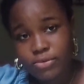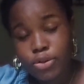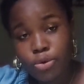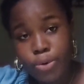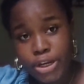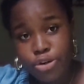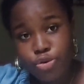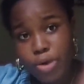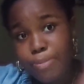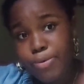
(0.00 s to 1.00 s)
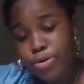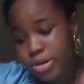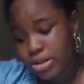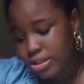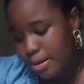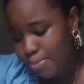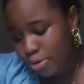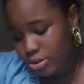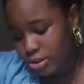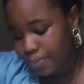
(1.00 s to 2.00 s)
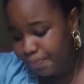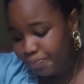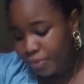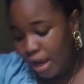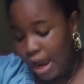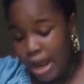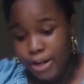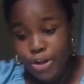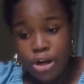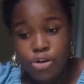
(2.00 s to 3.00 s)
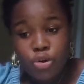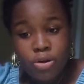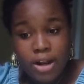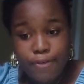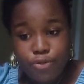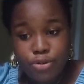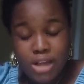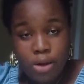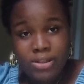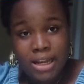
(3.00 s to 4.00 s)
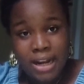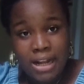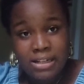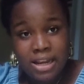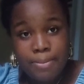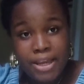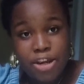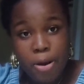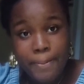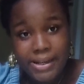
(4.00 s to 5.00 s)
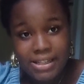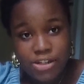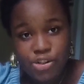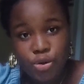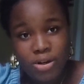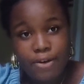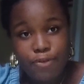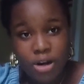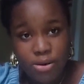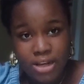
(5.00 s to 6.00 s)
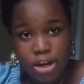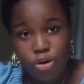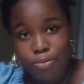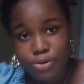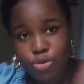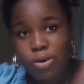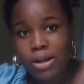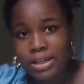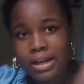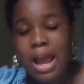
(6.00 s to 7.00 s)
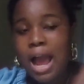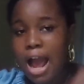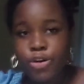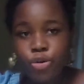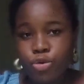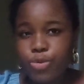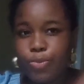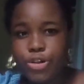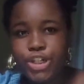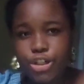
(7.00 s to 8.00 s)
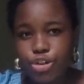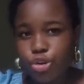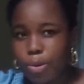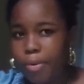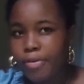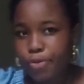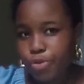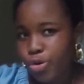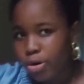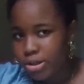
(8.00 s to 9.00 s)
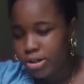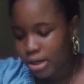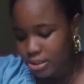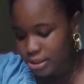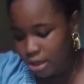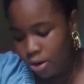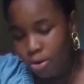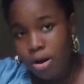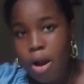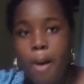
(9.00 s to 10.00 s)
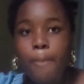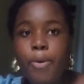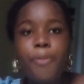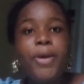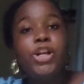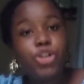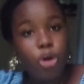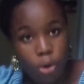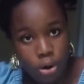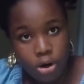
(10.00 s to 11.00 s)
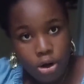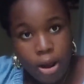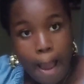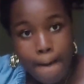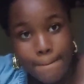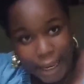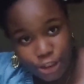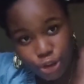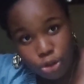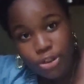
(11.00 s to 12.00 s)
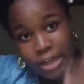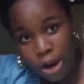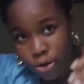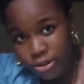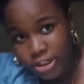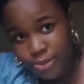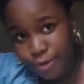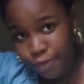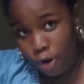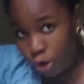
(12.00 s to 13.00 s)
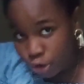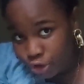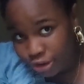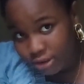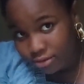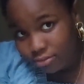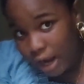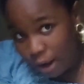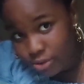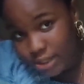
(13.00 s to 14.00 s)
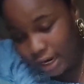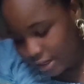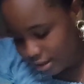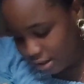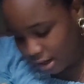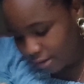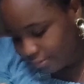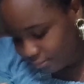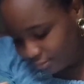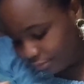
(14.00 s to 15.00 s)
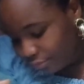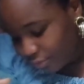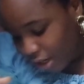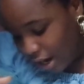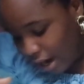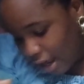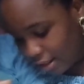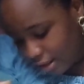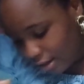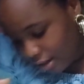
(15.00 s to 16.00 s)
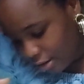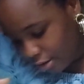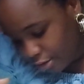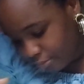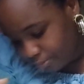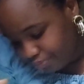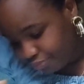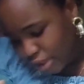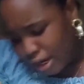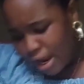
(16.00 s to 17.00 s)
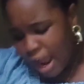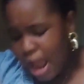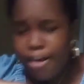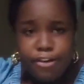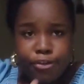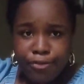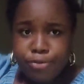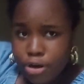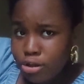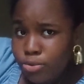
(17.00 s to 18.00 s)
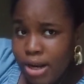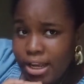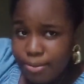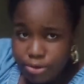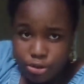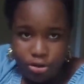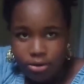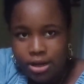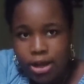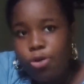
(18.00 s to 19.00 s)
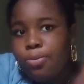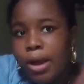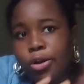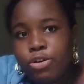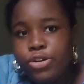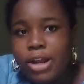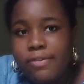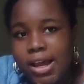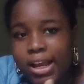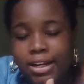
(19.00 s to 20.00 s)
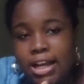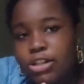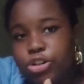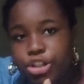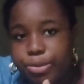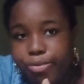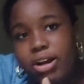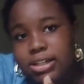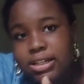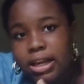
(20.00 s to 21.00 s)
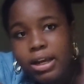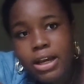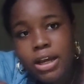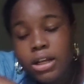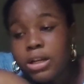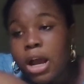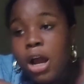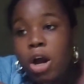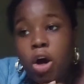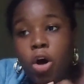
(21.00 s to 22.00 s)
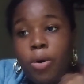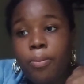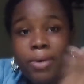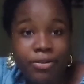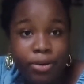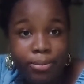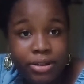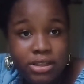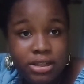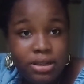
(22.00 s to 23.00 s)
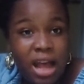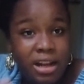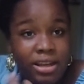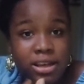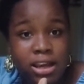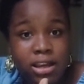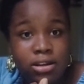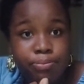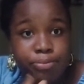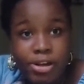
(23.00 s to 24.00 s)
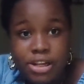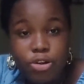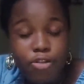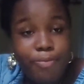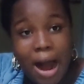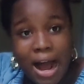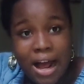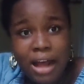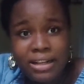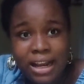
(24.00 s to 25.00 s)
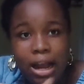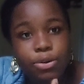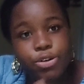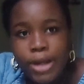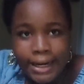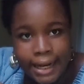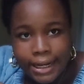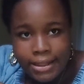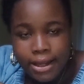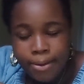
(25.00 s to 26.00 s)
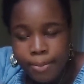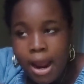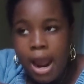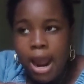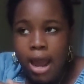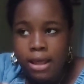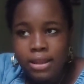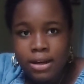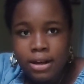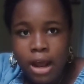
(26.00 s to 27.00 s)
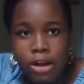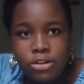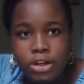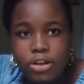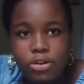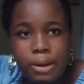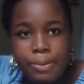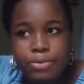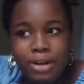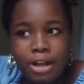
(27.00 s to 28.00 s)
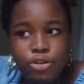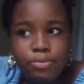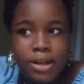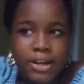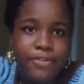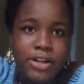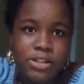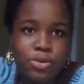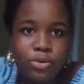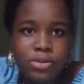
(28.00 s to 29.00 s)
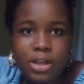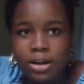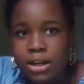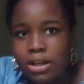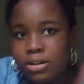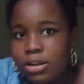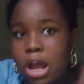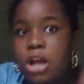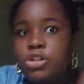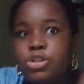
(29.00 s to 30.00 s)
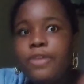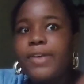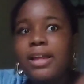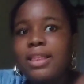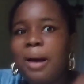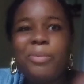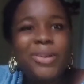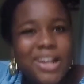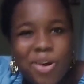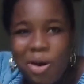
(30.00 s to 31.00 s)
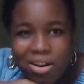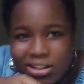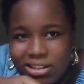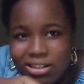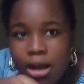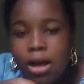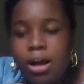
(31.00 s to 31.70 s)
You know, when you do review using the bus. And you can also order food outside and then make it your business. You know, order food outside, come with school and then add your own small change on top of the food you ordered and sell. But make sure to get orders before OG outside now. And then, because when I came to this school, I was like, oh my God, do they have like an SUG president, my pharmacy, like the president of PAN, like how do they elect them? And then I actually told that people like do manifestos and stuff like that, but they don't.